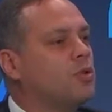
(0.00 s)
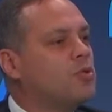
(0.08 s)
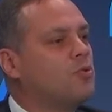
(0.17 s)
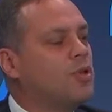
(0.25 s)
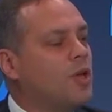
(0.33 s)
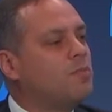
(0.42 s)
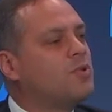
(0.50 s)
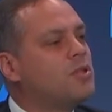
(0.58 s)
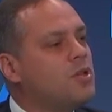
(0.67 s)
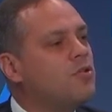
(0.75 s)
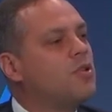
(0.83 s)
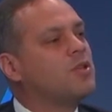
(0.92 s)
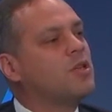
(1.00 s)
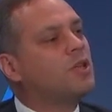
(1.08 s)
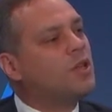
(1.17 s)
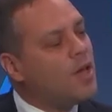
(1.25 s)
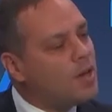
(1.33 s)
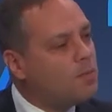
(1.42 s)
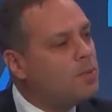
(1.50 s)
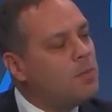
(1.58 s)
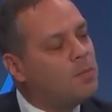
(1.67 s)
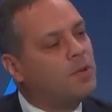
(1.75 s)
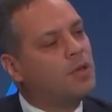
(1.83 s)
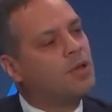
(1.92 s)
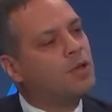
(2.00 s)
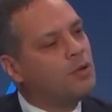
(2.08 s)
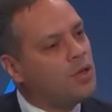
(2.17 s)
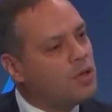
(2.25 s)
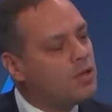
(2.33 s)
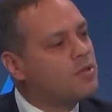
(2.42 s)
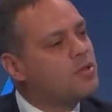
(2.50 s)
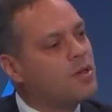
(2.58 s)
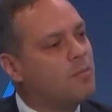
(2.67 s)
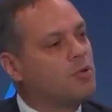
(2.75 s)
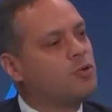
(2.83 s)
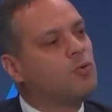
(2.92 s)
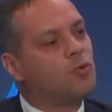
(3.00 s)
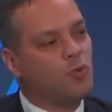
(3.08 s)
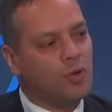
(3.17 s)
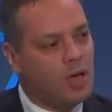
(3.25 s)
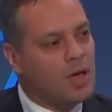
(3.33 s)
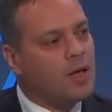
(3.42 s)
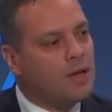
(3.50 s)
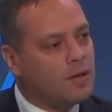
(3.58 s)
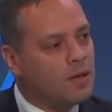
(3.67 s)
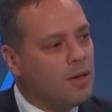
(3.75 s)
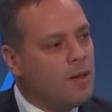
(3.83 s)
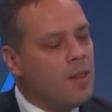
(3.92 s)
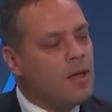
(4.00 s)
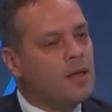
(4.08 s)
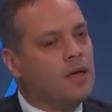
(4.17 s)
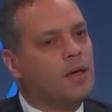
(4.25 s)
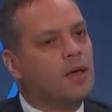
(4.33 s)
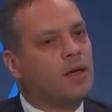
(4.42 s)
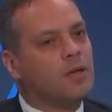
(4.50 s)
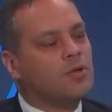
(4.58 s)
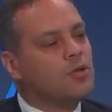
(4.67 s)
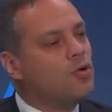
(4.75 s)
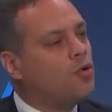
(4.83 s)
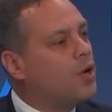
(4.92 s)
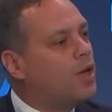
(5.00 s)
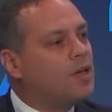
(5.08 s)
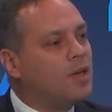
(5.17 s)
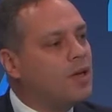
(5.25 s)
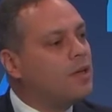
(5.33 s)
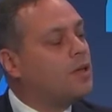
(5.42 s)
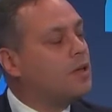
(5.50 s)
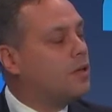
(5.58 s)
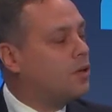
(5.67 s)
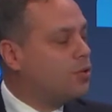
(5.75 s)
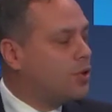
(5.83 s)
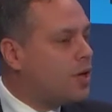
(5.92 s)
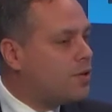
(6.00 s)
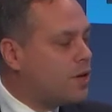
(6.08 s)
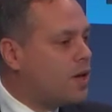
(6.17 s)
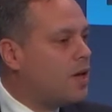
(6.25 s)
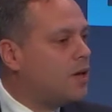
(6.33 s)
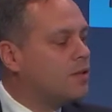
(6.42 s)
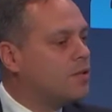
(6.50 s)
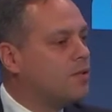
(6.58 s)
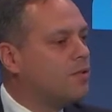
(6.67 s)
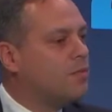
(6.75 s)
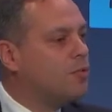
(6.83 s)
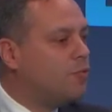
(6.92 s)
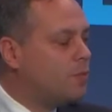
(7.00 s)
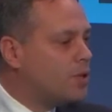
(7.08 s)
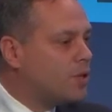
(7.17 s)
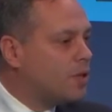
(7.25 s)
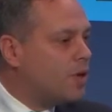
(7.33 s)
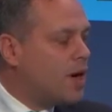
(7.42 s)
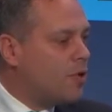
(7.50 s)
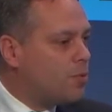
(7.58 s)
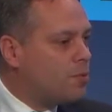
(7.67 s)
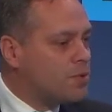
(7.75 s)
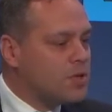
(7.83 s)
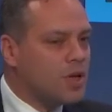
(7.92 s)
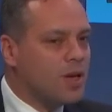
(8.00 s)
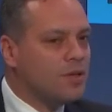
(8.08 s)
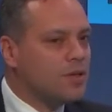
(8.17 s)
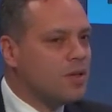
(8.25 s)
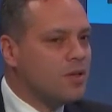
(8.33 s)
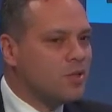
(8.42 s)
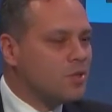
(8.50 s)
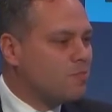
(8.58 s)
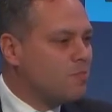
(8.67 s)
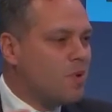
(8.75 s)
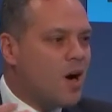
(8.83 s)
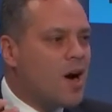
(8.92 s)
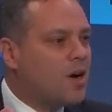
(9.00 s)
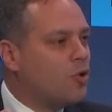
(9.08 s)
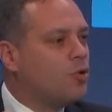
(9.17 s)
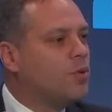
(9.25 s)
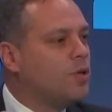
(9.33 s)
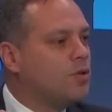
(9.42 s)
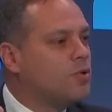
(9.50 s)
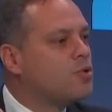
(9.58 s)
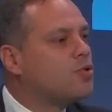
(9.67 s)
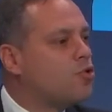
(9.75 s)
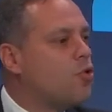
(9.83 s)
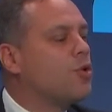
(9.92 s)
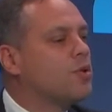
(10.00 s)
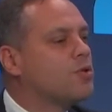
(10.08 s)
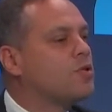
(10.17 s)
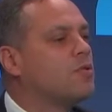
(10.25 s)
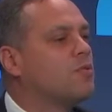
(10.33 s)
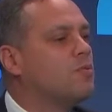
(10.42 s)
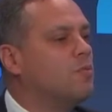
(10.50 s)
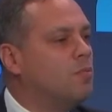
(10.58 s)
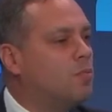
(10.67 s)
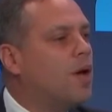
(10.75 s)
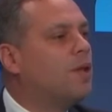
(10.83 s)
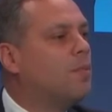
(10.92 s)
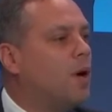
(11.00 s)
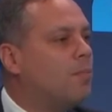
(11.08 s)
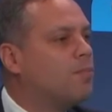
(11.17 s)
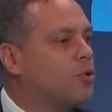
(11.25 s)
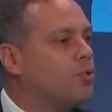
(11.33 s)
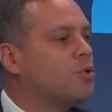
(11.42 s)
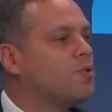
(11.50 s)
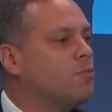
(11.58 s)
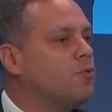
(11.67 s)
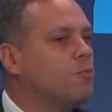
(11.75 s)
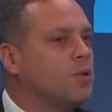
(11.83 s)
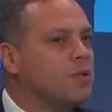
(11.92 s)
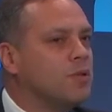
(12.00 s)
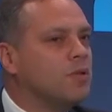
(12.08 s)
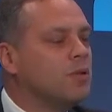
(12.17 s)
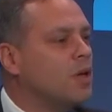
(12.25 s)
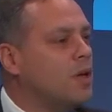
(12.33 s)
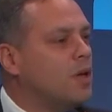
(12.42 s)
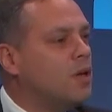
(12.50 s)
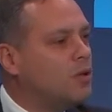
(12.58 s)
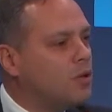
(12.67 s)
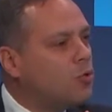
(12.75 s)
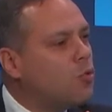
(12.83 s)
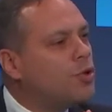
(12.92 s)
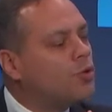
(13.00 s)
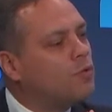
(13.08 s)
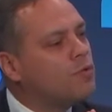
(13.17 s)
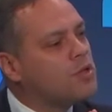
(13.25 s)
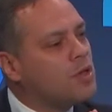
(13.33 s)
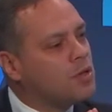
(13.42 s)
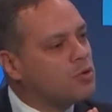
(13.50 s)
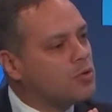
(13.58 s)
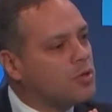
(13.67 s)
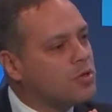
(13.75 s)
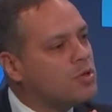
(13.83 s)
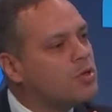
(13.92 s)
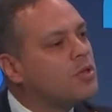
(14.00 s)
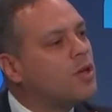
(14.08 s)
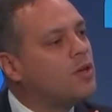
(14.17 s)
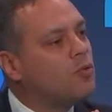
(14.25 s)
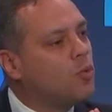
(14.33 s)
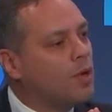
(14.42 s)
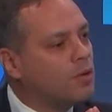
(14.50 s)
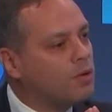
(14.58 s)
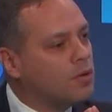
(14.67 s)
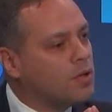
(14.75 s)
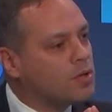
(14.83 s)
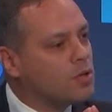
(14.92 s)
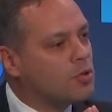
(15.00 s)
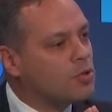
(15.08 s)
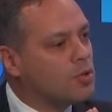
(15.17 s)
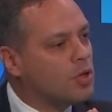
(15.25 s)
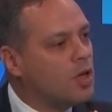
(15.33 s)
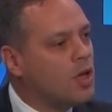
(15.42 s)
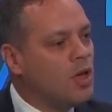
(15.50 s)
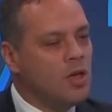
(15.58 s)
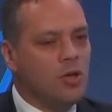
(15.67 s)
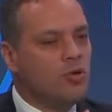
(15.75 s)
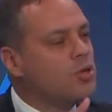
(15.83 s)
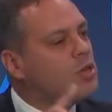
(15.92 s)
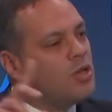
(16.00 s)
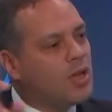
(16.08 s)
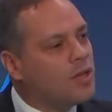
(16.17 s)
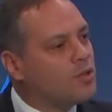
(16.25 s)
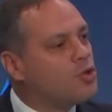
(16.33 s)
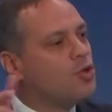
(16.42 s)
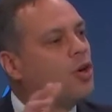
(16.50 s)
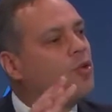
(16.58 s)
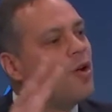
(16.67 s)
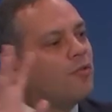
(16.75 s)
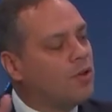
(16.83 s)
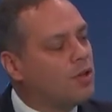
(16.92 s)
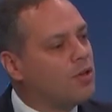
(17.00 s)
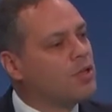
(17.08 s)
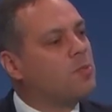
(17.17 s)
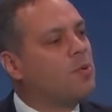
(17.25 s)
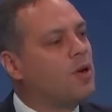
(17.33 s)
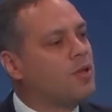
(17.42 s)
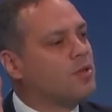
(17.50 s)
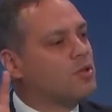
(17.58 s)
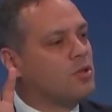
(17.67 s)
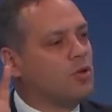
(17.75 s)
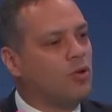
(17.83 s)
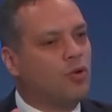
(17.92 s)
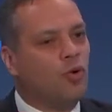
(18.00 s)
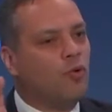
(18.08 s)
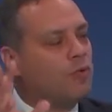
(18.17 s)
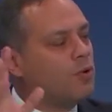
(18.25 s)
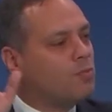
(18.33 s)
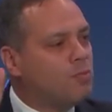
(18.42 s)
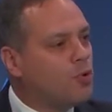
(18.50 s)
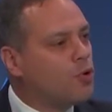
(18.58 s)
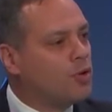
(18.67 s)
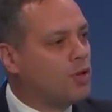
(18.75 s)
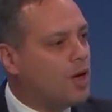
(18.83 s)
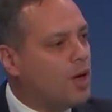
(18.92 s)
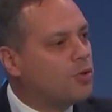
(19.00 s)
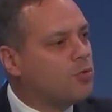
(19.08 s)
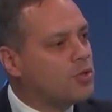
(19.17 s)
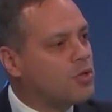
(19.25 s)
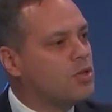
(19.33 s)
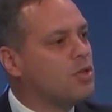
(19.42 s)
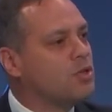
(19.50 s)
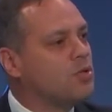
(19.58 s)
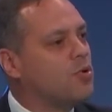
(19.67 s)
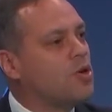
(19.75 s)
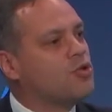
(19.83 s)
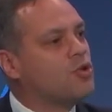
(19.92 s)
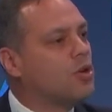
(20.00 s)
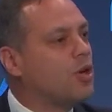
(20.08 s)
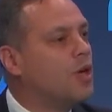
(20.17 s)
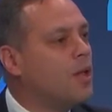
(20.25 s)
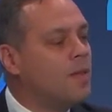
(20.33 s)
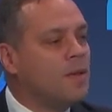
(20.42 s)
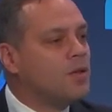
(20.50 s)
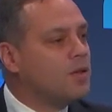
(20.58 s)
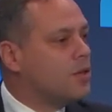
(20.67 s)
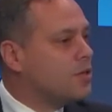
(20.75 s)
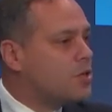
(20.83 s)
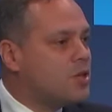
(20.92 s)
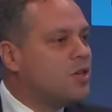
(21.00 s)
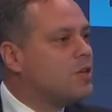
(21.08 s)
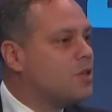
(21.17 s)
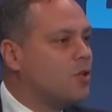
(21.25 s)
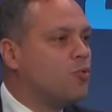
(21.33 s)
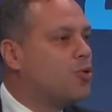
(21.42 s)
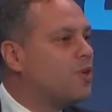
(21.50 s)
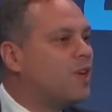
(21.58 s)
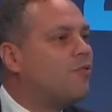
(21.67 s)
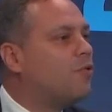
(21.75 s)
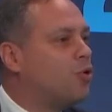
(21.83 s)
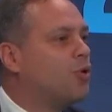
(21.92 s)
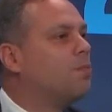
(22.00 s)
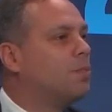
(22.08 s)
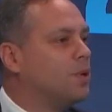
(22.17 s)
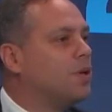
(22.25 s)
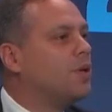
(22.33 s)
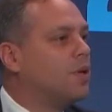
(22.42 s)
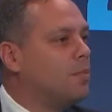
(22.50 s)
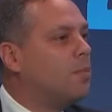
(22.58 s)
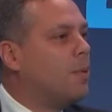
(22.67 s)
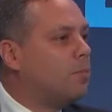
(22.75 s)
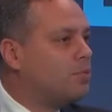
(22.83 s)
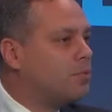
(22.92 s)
This will not be serious, and a lot of people, including the establishment, will get it. On the other hand, the movement that I represent is arguably the strongest bottom-up protest movement in a quarter of a century, since 91, essentially. You see that geographically, it spreads all over more than 100 cities in Russia, cities that were never on the political map